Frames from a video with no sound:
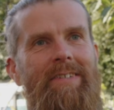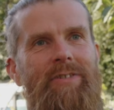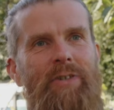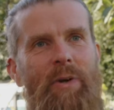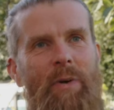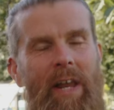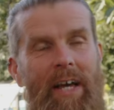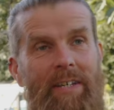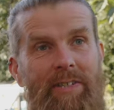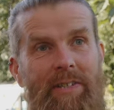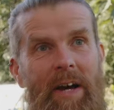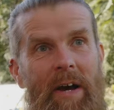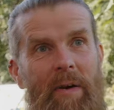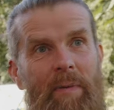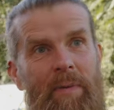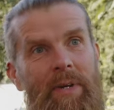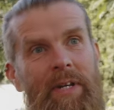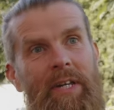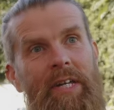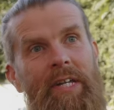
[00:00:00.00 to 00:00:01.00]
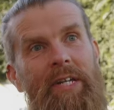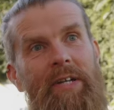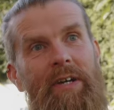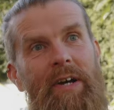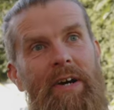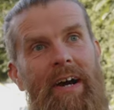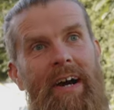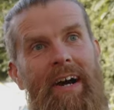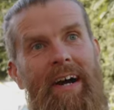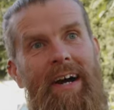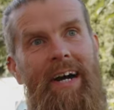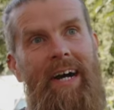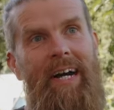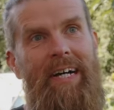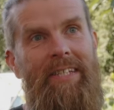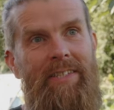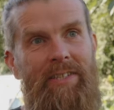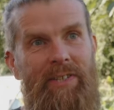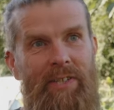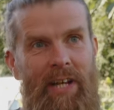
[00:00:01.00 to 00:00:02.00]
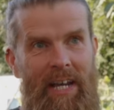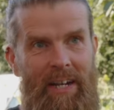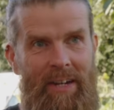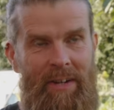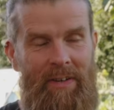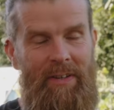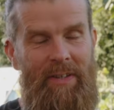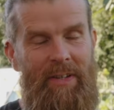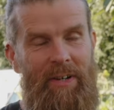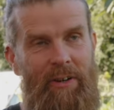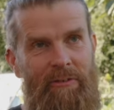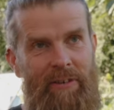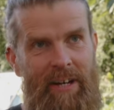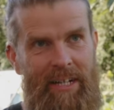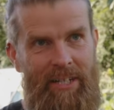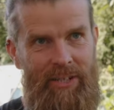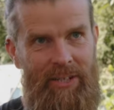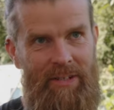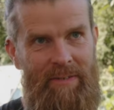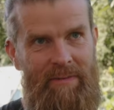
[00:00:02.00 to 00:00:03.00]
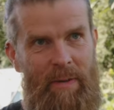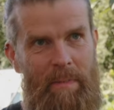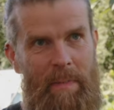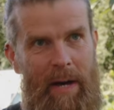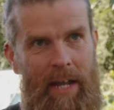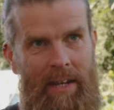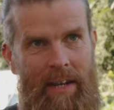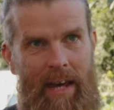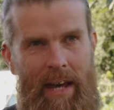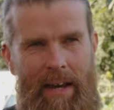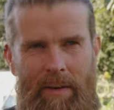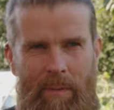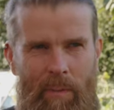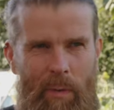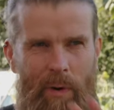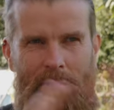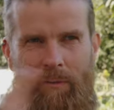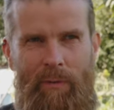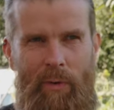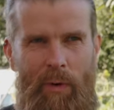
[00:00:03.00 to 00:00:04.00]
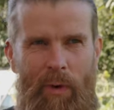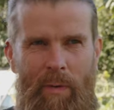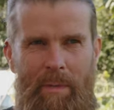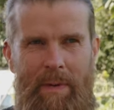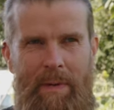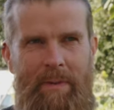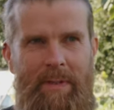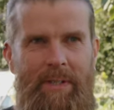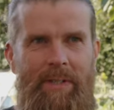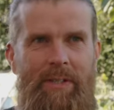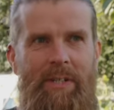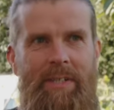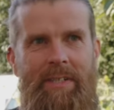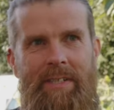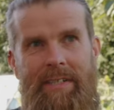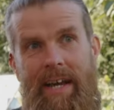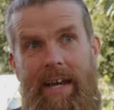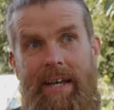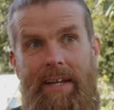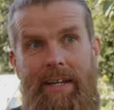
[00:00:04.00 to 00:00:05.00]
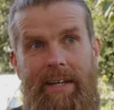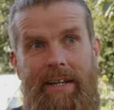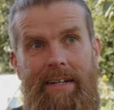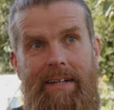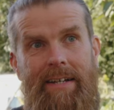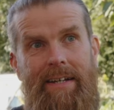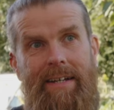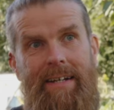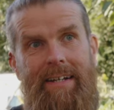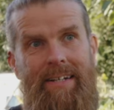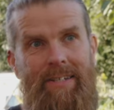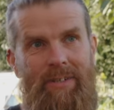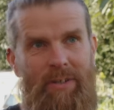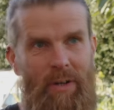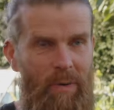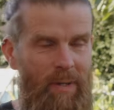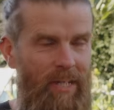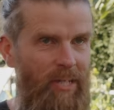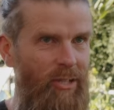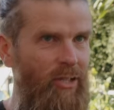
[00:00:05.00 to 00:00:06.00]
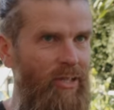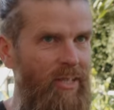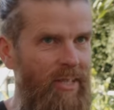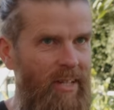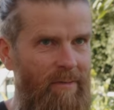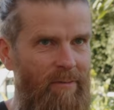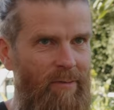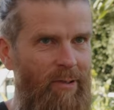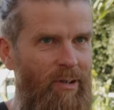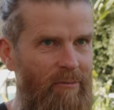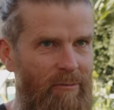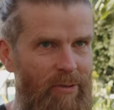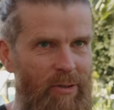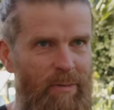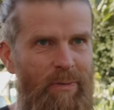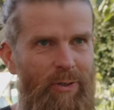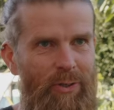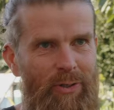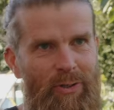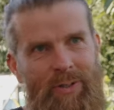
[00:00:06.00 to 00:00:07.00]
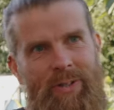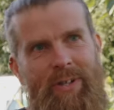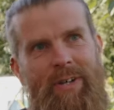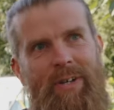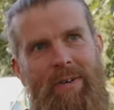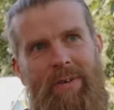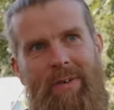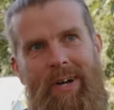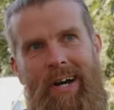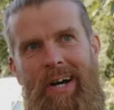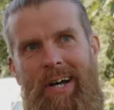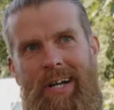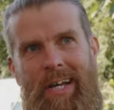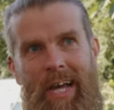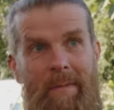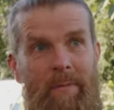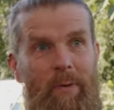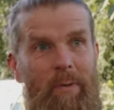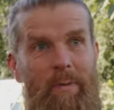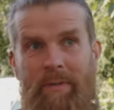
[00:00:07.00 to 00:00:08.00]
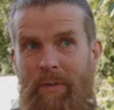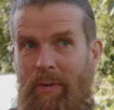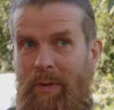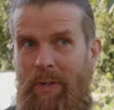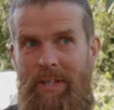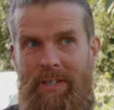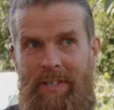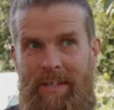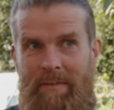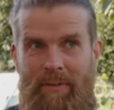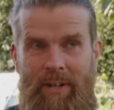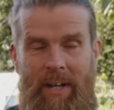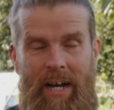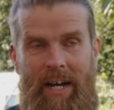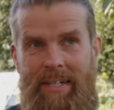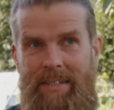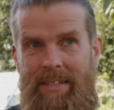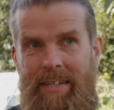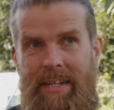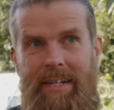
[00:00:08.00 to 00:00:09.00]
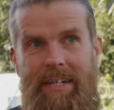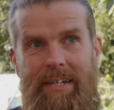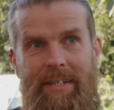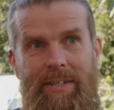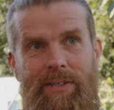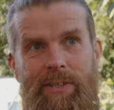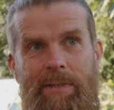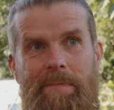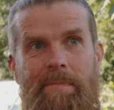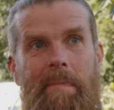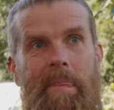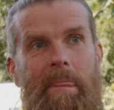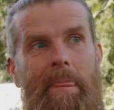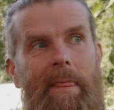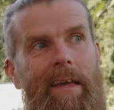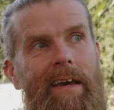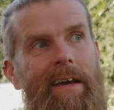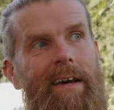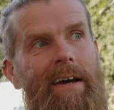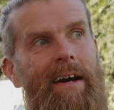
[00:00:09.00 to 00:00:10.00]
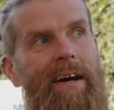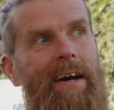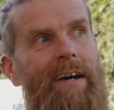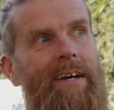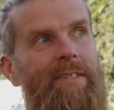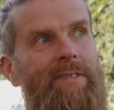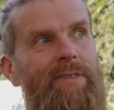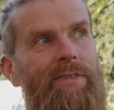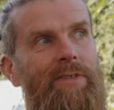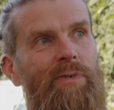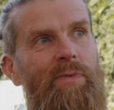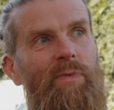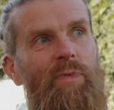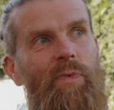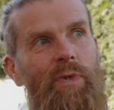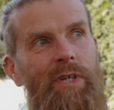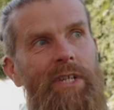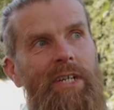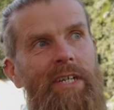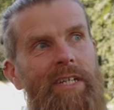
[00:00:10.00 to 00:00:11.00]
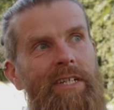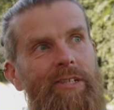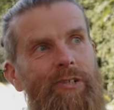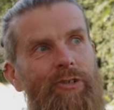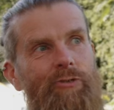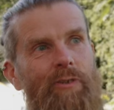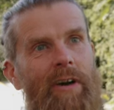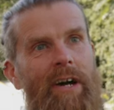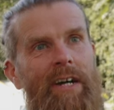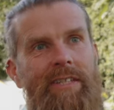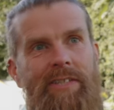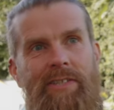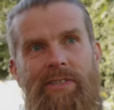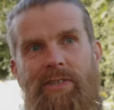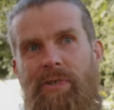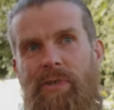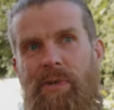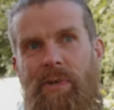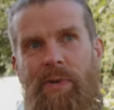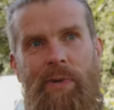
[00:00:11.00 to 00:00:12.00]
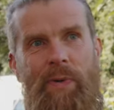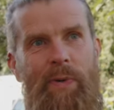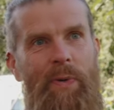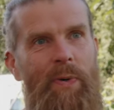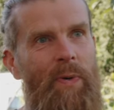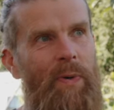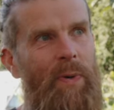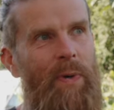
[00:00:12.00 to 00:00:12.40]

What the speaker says: So last night we decided on the creation of the mandate and what form it was going to take. And so each of the different groups came up with all the different ideas, and we tried to